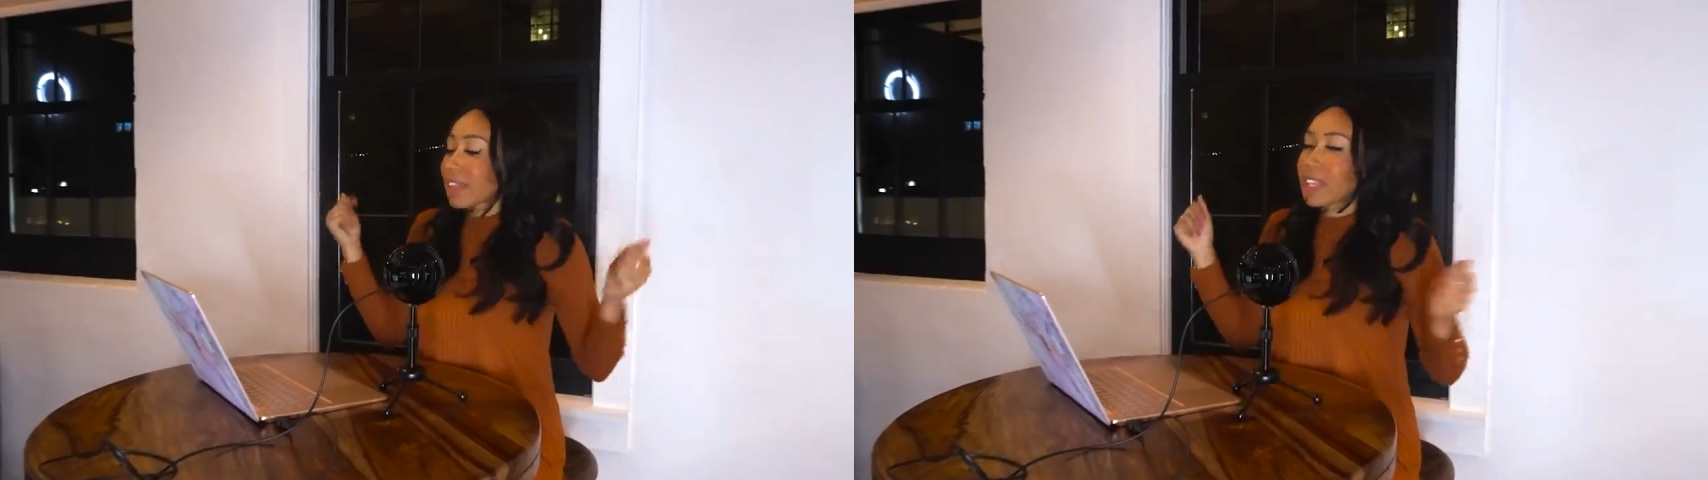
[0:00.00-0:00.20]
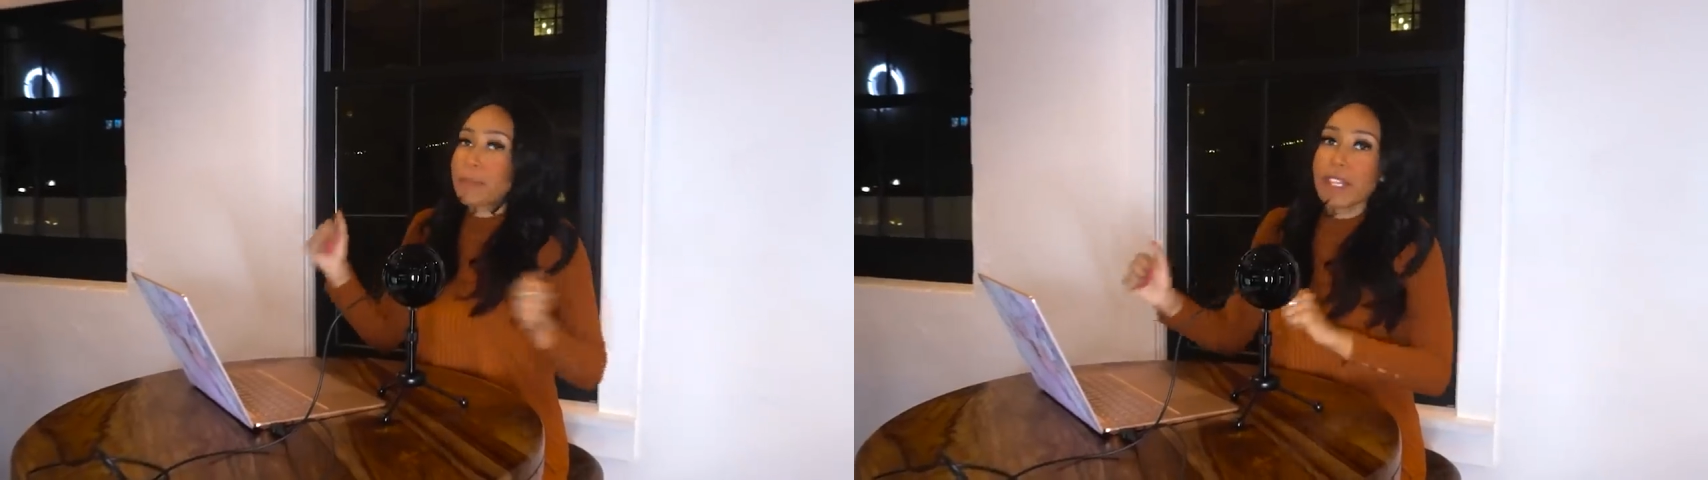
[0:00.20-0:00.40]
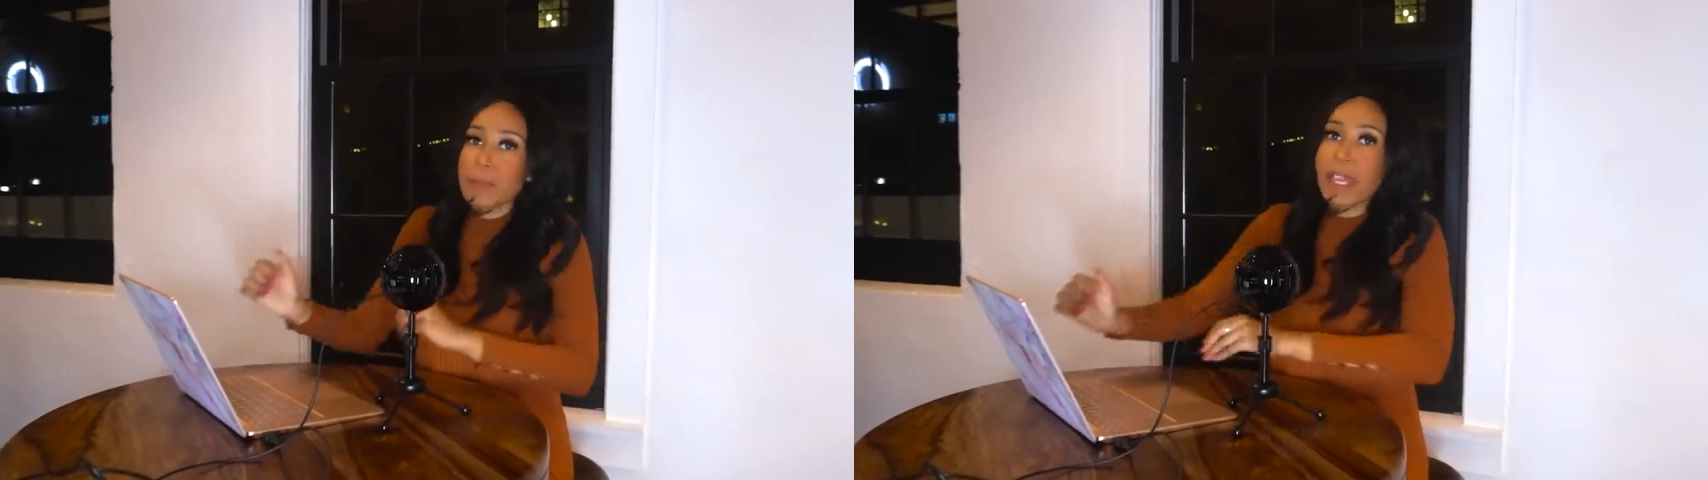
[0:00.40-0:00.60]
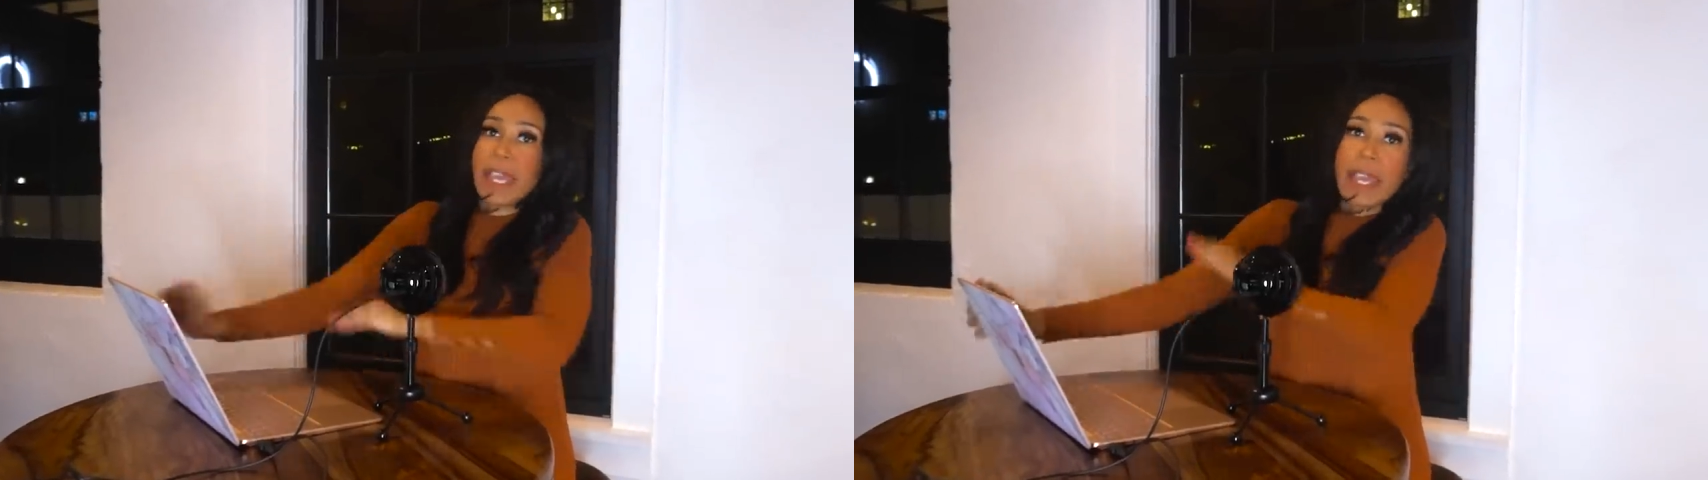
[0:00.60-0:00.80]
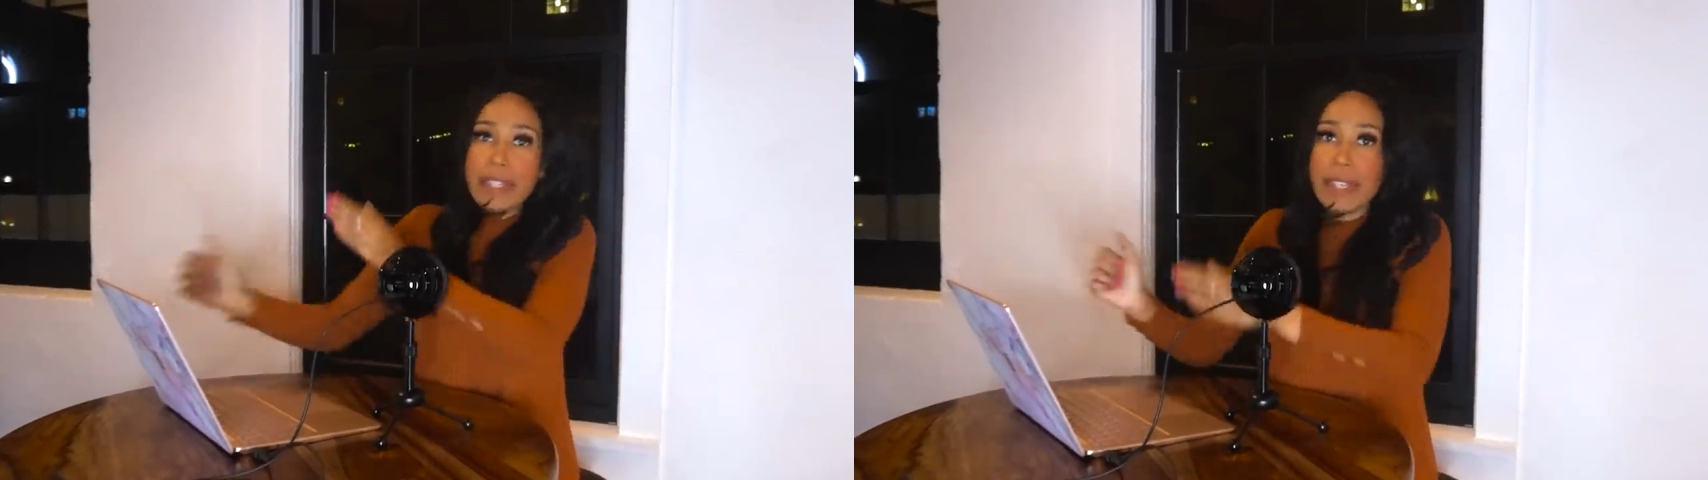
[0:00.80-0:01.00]
let me get my
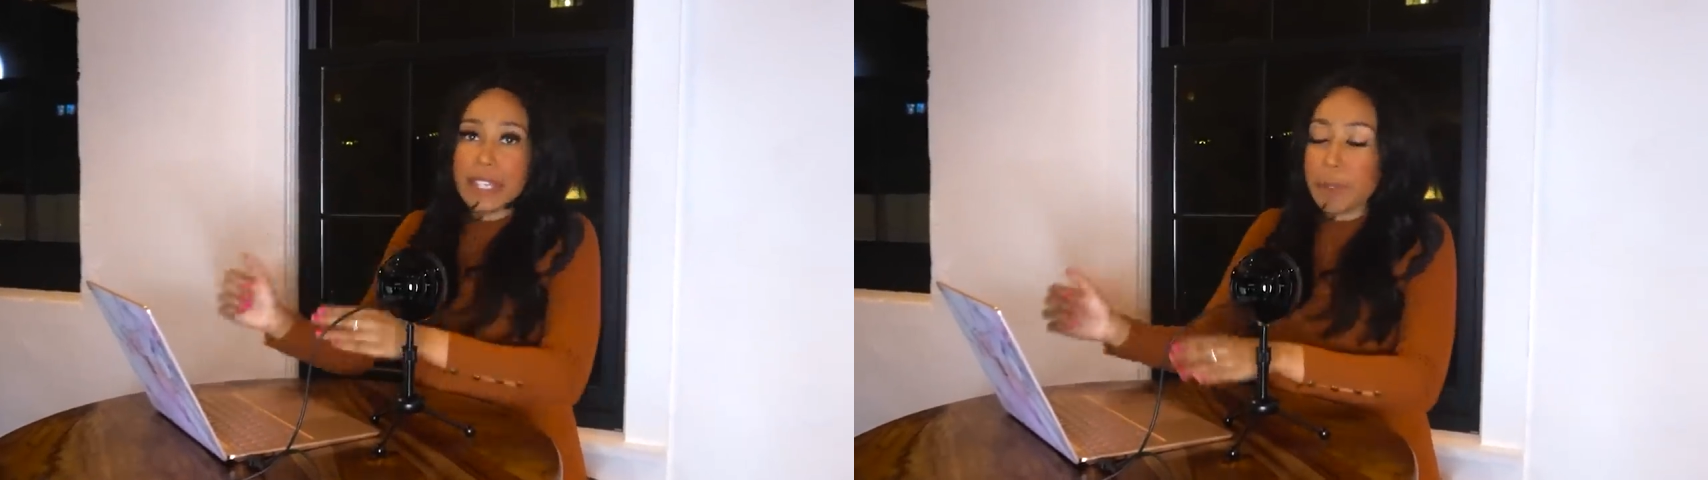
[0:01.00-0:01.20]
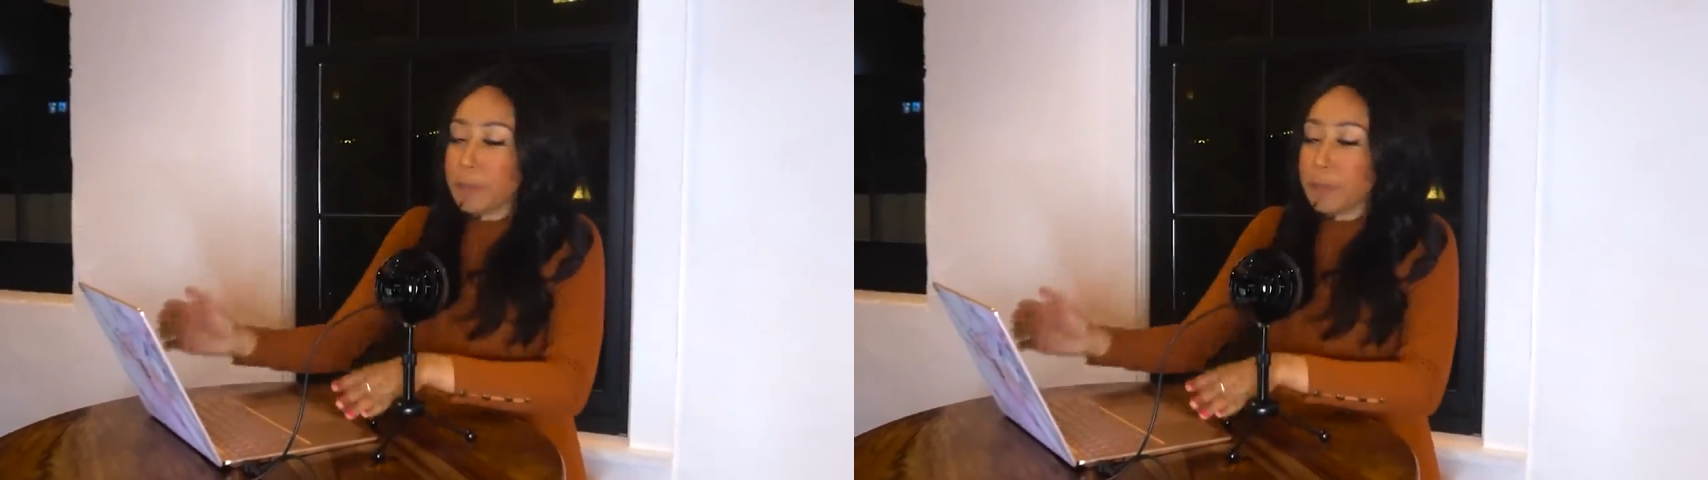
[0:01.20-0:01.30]
handy dandy